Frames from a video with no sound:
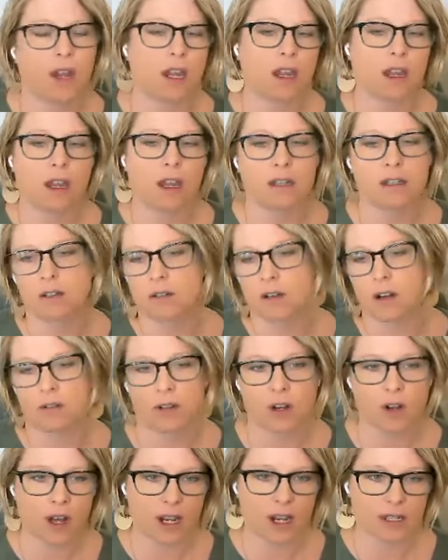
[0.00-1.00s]
and you
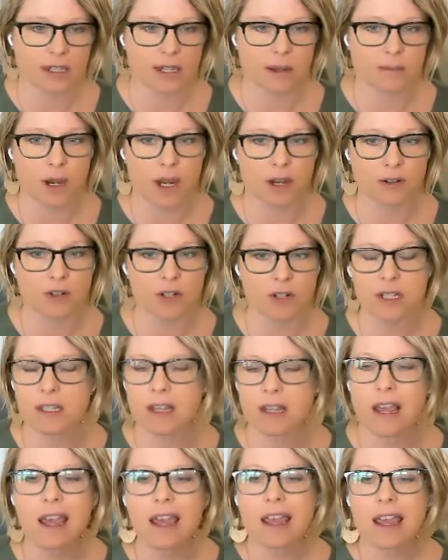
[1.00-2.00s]
don't know how to set boundaries.